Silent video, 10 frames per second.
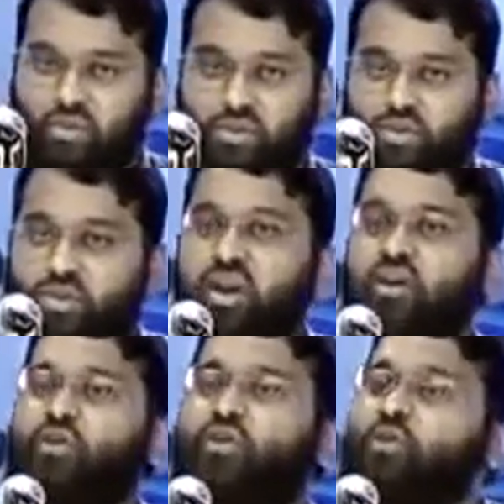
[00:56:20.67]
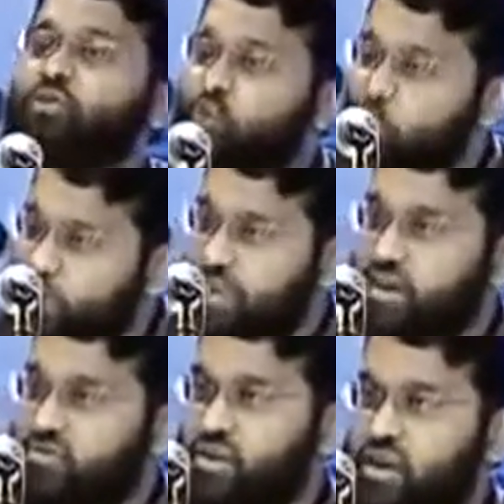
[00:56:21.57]
we do for those whom we
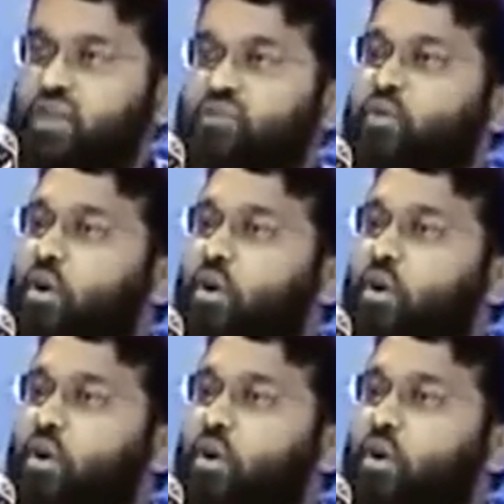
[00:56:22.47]
love and for our